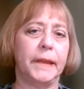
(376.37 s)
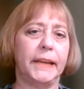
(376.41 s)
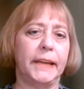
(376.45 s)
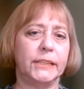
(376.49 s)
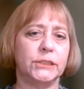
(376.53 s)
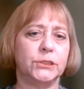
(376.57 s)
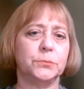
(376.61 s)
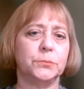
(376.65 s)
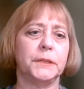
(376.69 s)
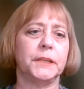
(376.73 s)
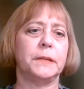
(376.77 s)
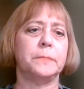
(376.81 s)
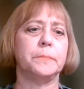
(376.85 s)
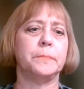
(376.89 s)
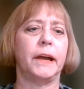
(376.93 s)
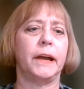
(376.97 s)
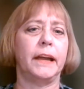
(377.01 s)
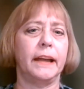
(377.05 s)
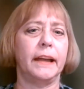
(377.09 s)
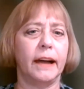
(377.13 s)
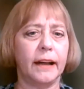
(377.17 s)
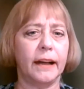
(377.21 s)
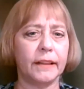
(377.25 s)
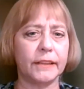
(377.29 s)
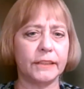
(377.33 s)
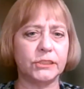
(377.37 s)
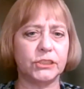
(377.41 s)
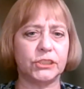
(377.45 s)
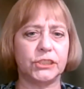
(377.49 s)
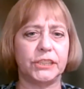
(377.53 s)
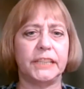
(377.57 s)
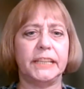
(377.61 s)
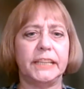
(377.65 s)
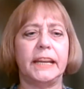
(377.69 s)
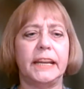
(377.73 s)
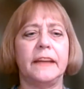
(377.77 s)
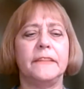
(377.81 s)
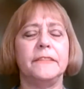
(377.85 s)
majoring in
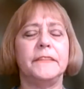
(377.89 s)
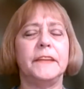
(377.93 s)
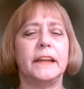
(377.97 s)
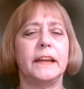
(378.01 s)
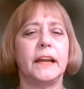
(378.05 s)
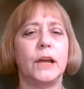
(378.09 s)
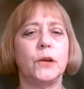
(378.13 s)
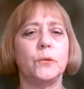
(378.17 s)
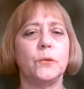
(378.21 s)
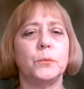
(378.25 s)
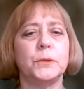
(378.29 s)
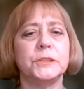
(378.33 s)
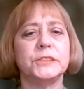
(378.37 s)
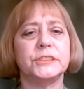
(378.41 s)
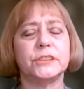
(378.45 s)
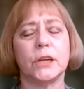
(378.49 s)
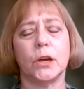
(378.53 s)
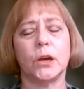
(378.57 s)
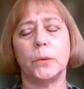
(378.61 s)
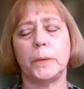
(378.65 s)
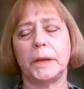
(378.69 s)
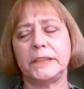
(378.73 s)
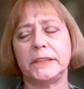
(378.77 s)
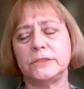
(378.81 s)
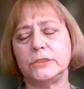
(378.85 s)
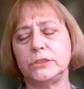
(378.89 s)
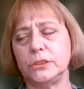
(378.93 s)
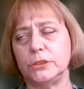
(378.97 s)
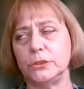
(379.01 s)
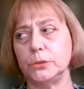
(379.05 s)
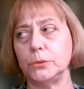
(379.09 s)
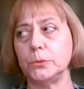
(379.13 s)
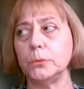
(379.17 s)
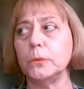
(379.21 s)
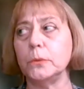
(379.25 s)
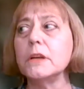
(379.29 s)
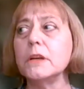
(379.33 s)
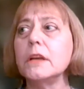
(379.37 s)
biology, and then I was going
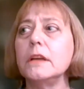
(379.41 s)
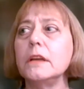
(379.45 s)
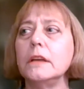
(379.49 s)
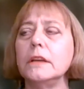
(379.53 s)
to,